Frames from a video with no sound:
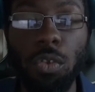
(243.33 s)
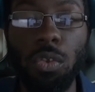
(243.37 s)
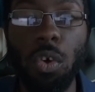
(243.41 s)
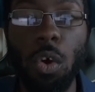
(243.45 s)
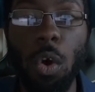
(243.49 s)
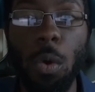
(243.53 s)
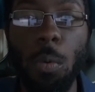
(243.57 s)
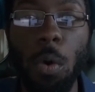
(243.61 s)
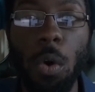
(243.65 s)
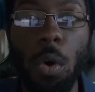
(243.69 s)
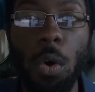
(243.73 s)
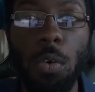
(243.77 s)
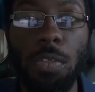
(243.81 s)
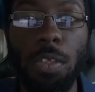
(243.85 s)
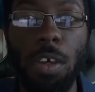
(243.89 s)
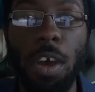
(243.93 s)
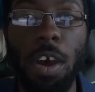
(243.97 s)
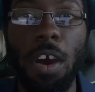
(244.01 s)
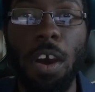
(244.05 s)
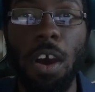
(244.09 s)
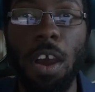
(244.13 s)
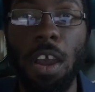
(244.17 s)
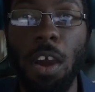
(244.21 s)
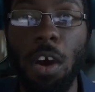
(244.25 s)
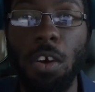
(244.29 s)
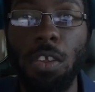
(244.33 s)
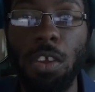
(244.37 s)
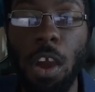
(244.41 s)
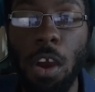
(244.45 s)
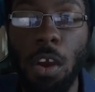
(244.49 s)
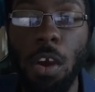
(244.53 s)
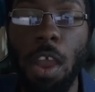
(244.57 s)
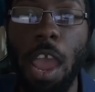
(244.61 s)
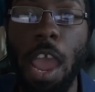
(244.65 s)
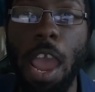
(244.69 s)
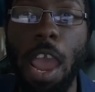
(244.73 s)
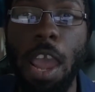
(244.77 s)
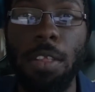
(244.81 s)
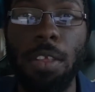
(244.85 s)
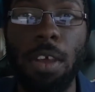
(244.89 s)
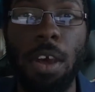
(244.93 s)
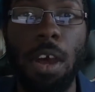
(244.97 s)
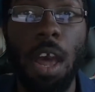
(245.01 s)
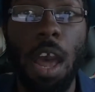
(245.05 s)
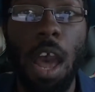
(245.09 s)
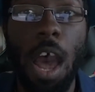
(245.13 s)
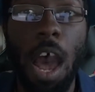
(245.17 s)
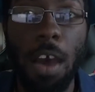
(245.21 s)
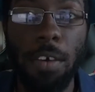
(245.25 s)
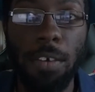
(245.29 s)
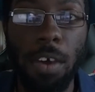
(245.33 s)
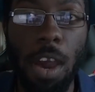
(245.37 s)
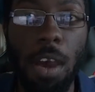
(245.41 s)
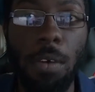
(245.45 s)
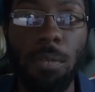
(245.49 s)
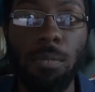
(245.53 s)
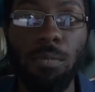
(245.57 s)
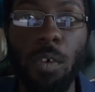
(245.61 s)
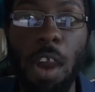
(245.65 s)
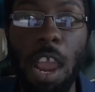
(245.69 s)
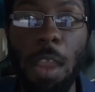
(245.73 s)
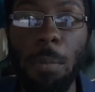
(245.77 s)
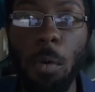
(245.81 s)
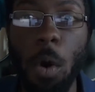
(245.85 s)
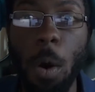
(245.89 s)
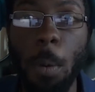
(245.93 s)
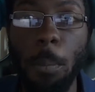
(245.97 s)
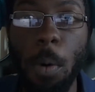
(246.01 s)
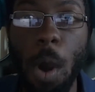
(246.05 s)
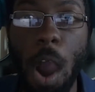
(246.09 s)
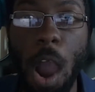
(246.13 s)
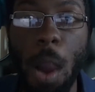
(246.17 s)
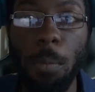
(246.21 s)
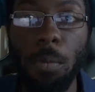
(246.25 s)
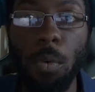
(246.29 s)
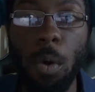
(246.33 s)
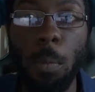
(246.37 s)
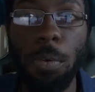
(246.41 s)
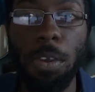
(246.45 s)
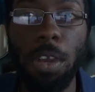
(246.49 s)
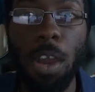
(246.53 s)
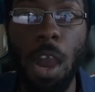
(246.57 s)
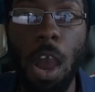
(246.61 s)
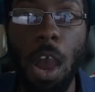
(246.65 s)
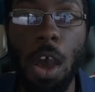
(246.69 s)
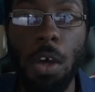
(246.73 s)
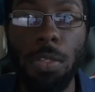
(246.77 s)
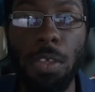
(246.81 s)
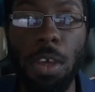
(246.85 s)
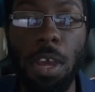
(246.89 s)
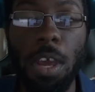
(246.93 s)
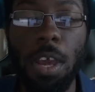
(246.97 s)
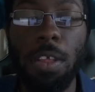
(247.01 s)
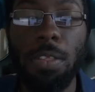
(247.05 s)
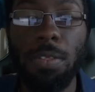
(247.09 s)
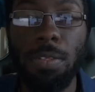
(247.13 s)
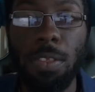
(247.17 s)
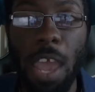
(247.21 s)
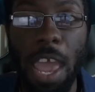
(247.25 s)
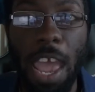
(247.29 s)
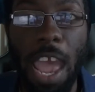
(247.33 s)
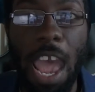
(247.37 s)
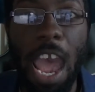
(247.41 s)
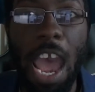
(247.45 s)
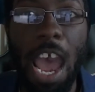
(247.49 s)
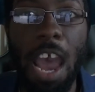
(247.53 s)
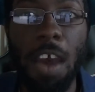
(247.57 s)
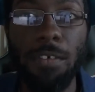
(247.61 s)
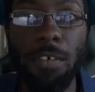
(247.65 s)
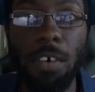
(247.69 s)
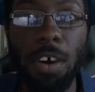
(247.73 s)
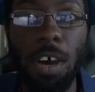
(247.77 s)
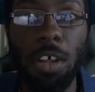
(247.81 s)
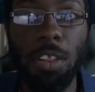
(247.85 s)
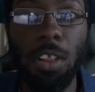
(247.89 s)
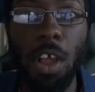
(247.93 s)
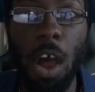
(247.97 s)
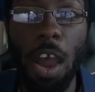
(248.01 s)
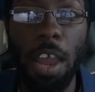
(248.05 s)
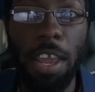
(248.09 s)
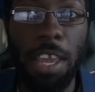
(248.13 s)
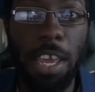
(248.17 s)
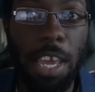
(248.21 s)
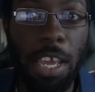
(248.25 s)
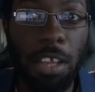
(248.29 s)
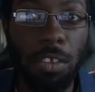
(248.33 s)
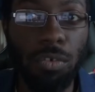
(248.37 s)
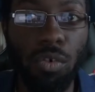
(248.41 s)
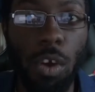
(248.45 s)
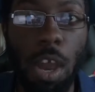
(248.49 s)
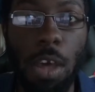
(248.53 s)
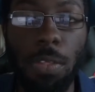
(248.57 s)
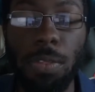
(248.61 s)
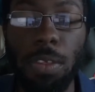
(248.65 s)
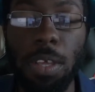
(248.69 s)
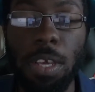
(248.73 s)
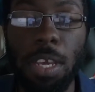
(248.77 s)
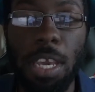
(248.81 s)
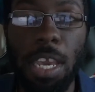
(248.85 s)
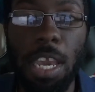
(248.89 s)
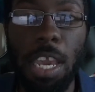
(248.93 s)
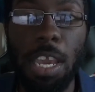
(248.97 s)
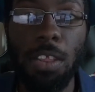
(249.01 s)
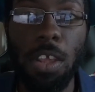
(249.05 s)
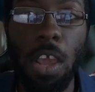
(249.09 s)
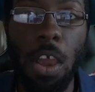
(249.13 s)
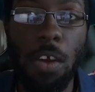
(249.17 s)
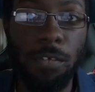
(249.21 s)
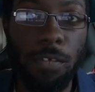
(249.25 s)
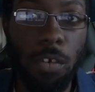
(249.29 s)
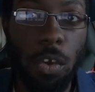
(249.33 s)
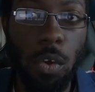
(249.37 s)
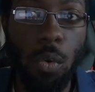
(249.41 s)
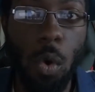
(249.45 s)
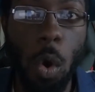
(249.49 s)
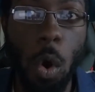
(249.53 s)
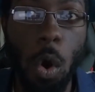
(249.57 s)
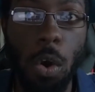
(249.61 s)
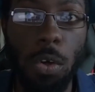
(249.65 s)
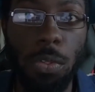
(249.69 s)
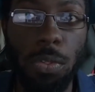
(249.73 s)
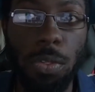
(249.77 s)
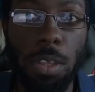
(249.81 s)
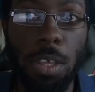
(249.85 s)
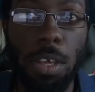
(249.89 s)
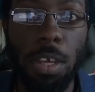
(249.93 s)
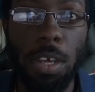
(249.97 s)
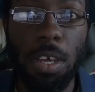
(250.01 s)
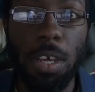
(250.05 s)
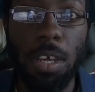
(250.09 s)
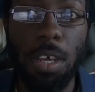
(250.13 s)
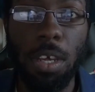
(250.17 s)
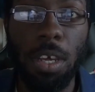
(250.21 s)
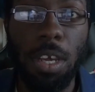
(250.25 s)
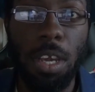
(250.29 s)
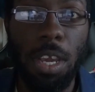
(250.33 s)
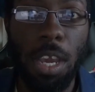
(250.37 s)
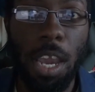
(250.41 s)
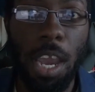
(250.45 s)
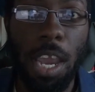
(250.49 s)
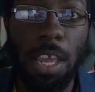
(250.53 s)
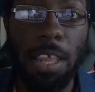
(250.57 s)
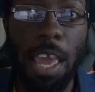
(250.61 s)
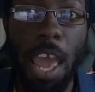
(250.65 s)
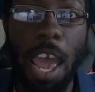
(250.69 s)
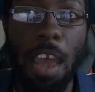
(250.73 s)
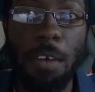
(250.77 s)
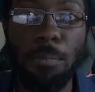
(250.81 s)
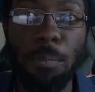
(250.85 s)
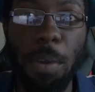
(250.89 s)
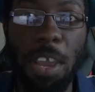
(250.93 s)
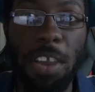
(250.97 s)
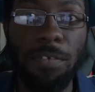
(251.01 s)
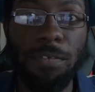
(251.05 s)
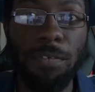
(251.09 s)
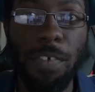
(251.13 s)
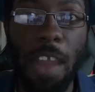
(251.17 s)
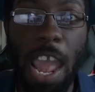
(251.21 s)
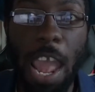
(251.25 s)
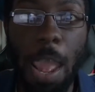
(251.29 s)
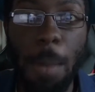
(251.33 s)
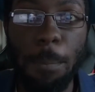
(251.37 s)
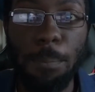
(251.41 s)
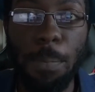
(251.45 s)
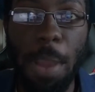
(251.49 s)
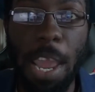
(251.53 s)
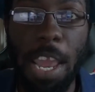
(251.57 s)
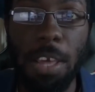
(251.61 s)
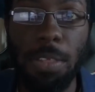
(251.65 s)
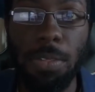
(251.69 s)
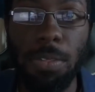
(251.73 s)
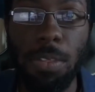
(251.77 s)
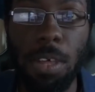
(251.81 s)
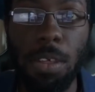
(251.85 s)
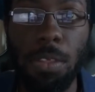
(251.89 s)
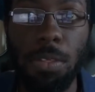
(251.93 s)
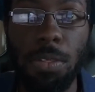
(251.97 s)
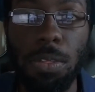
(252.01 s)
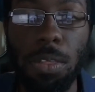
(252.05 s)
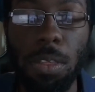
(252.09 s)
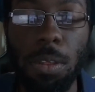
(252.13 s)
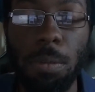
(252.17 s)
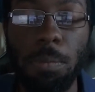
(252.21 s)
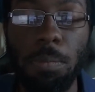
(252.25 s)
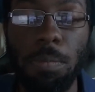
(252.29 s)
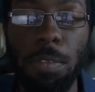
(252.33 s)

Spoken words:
tubers, on the other hand, have gotten way more popular because they have a lot of interest in their viewers, and they have big fan bases.